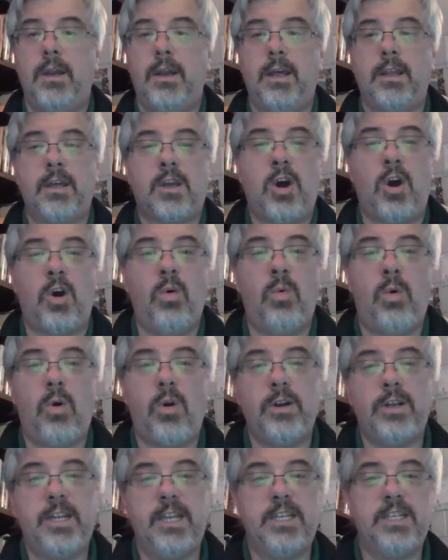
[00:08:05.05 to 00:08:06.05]
Now, the Cold
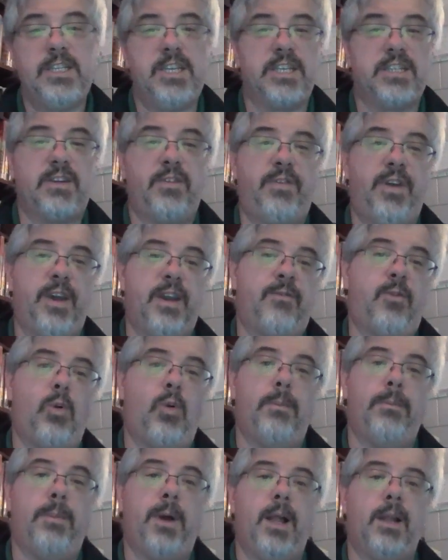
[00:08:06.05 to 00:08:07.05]
War didn't just affect
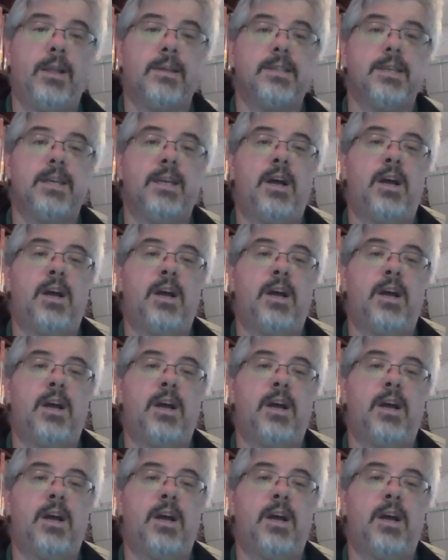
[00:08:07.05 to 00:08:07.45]
foreign policy.